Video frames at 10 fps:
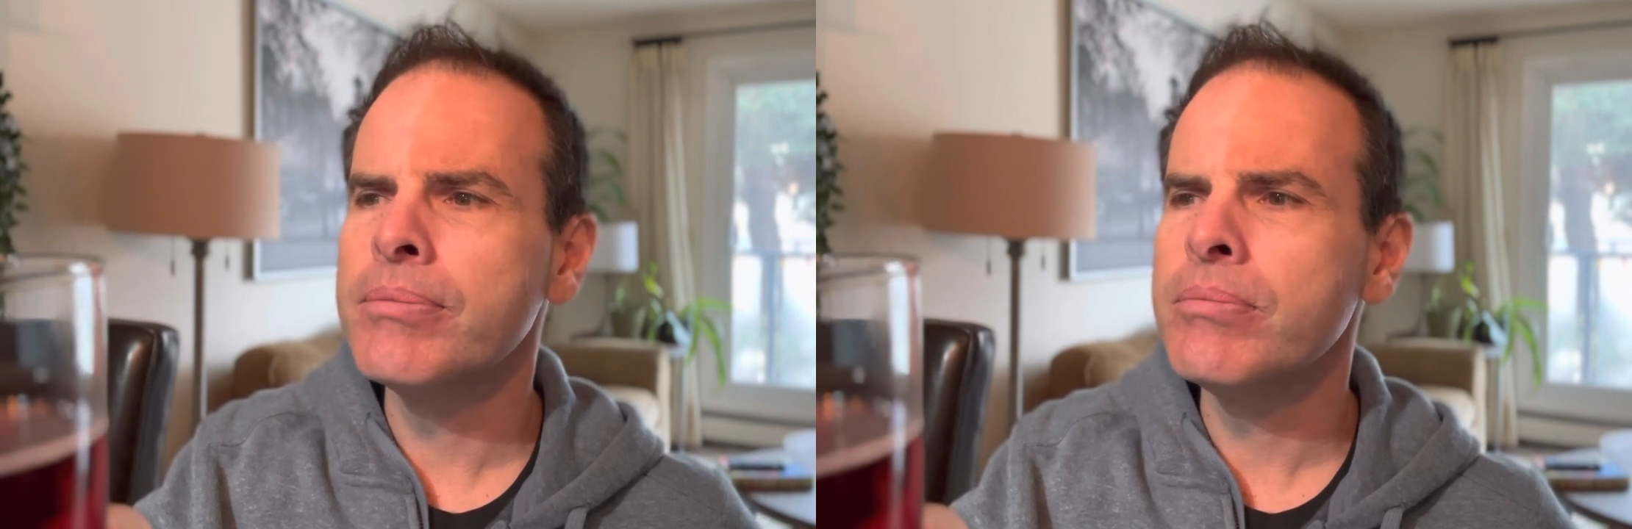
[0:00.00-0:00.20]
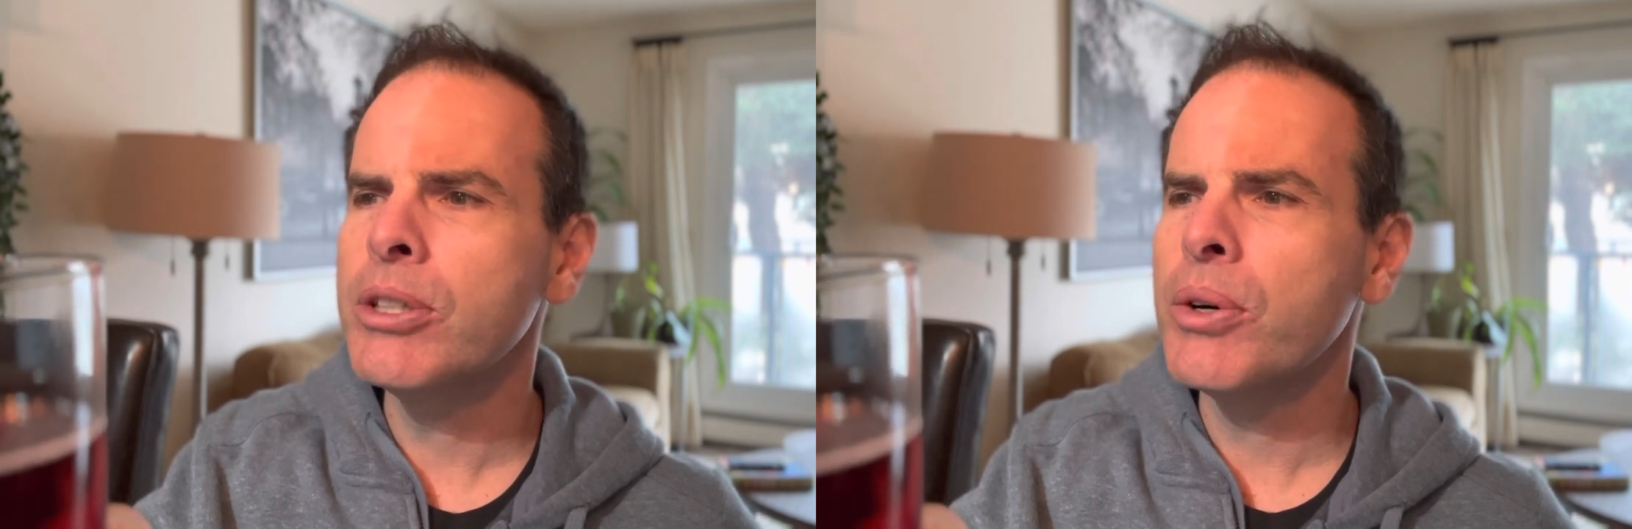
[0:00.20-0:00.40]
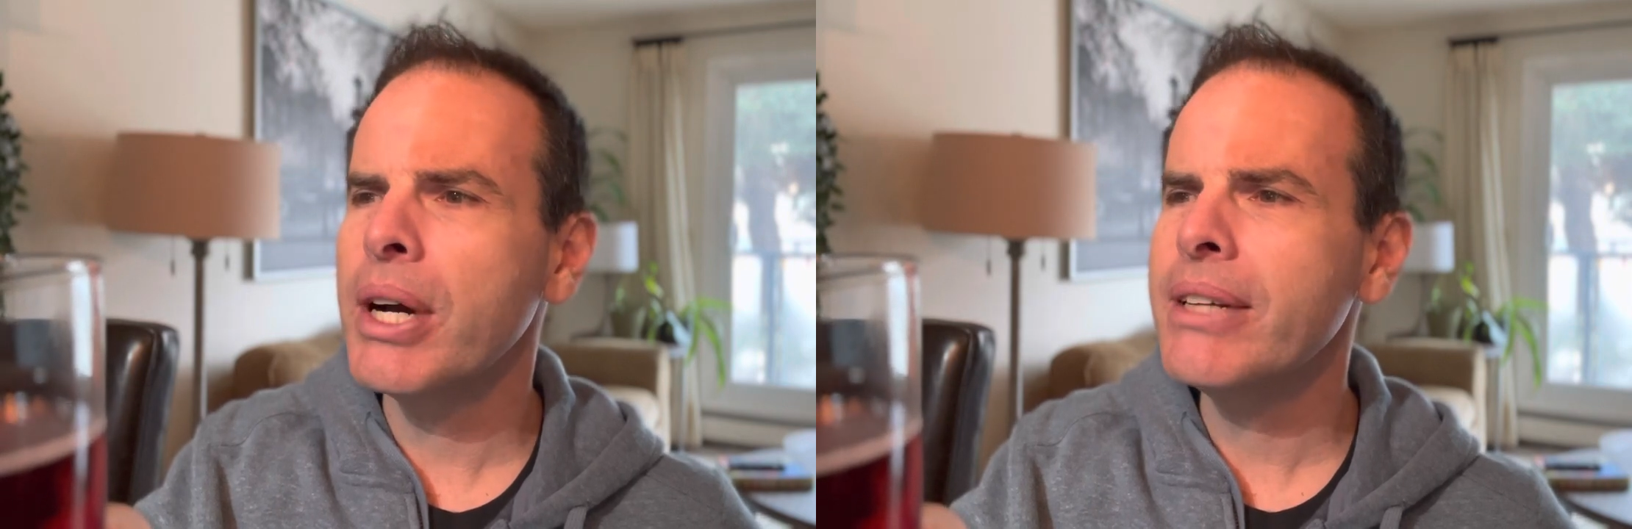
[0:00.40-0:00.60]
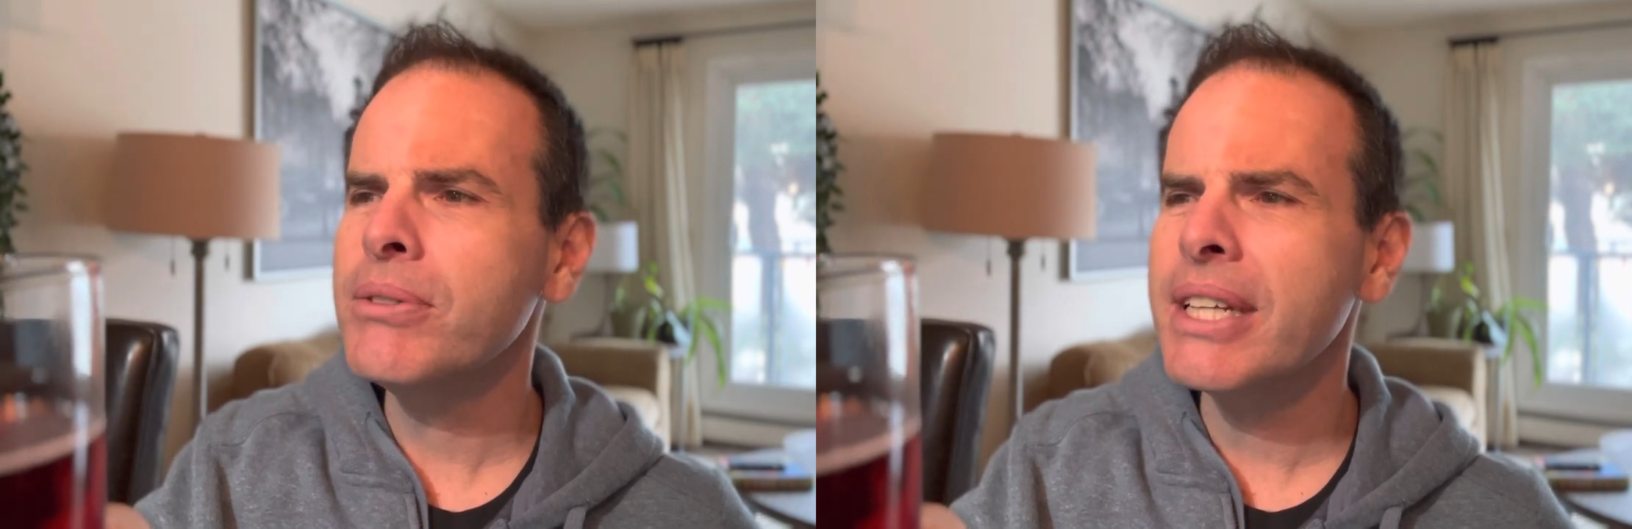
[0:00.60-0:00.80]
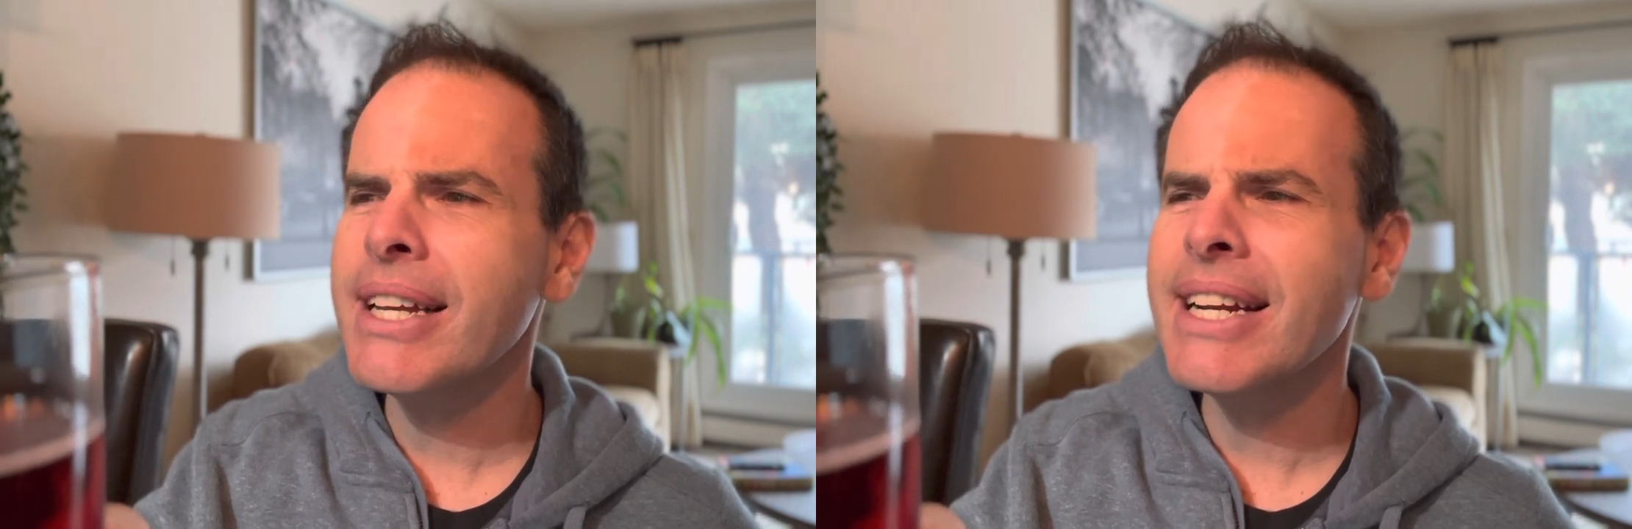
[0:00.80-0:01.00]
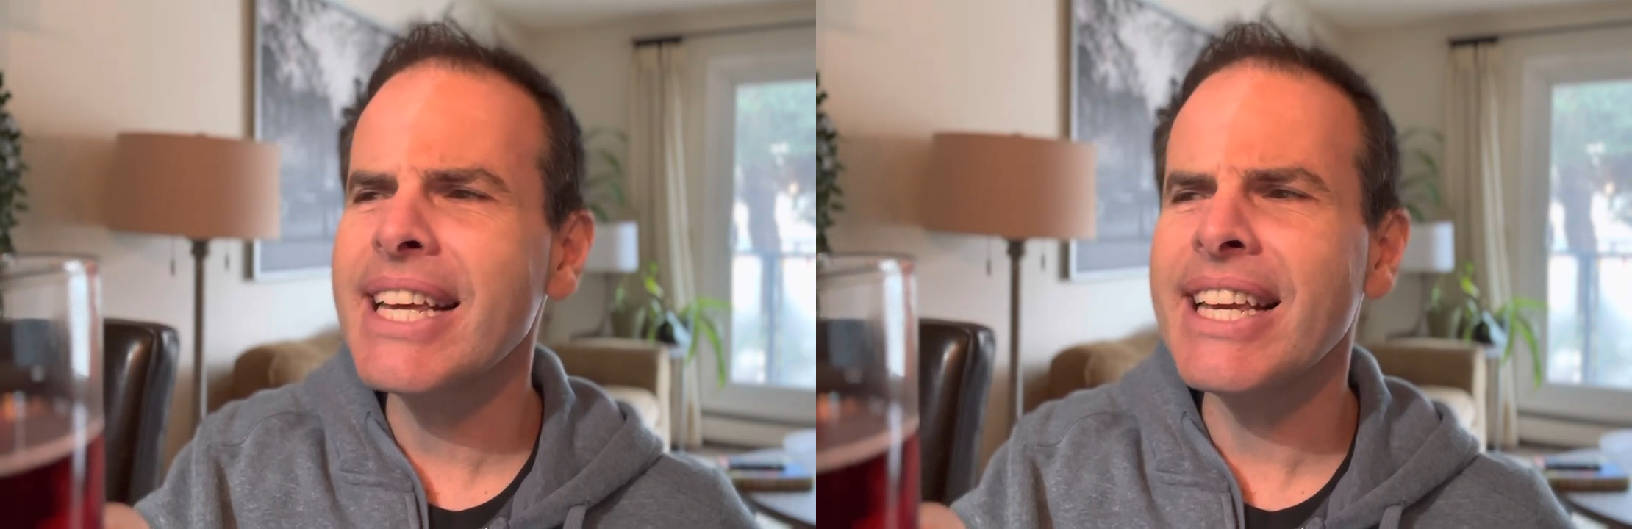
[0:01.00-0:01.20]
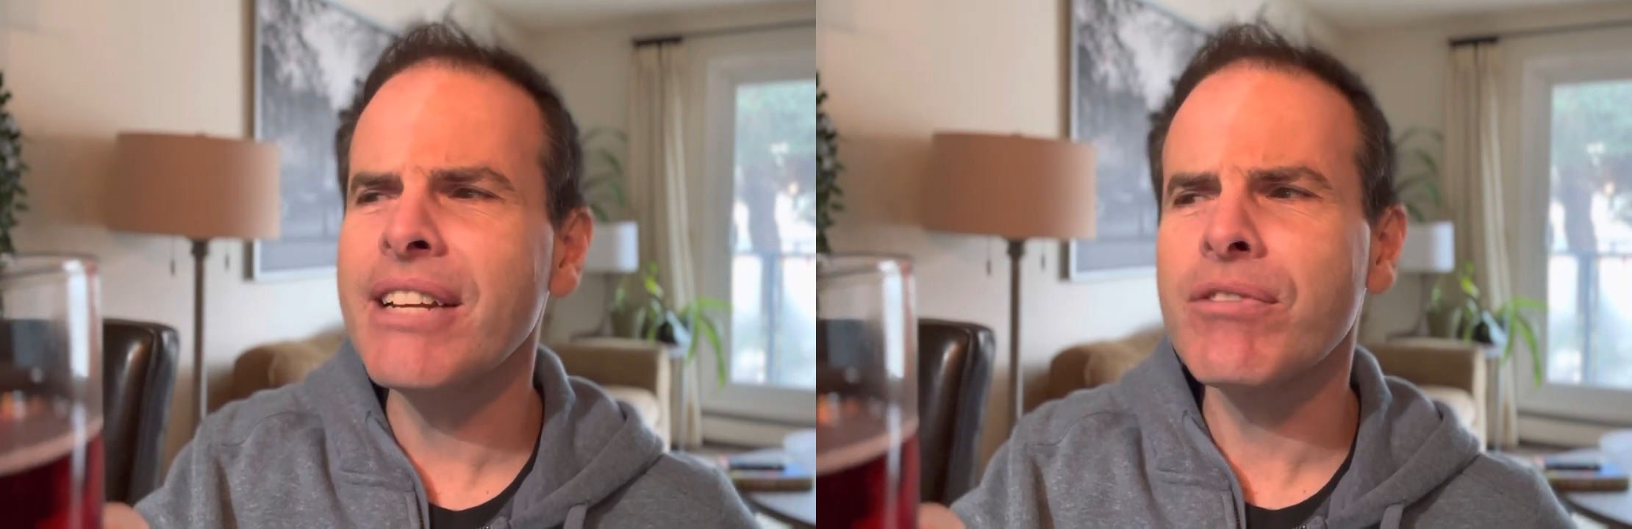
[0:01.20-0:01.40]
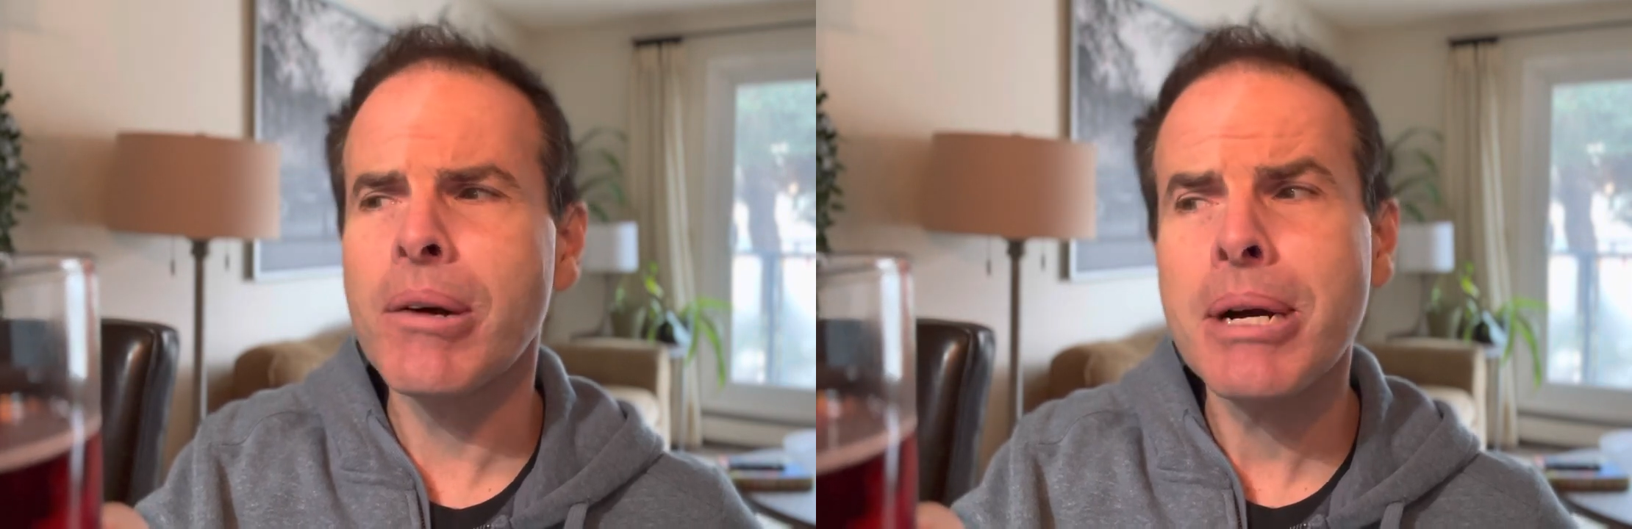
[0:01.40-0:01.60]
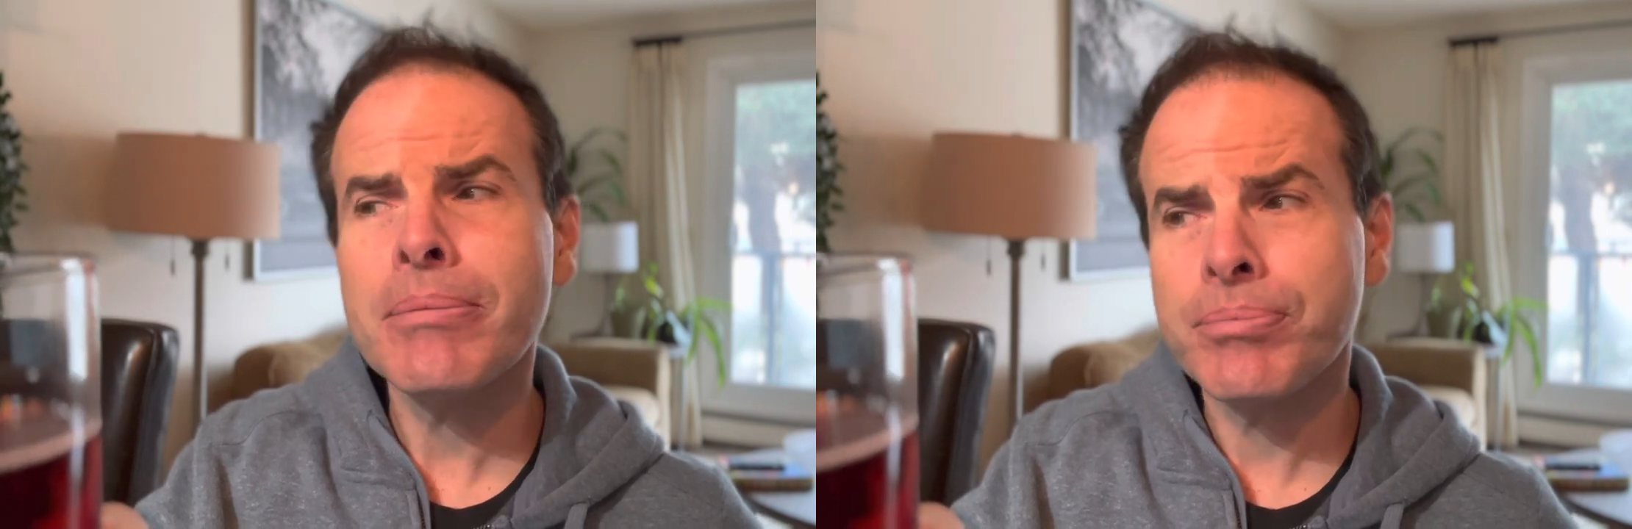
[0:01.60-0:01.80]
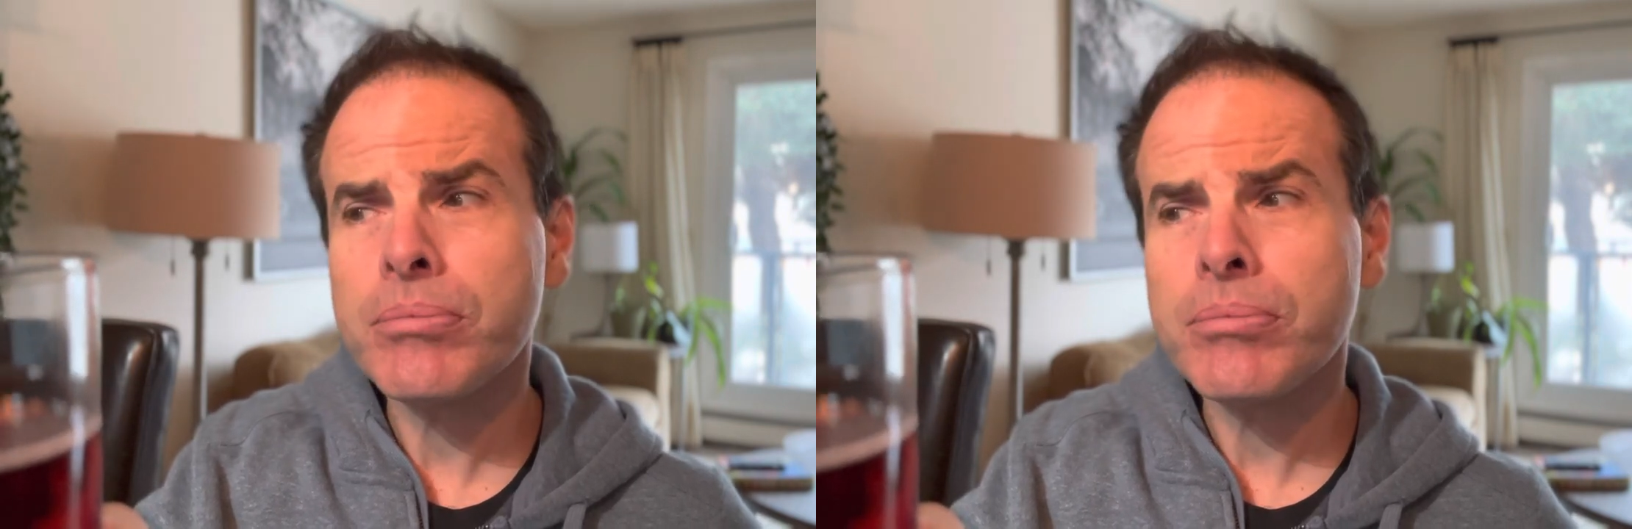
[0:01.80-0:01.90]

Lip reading: no, I don't get any heat from it.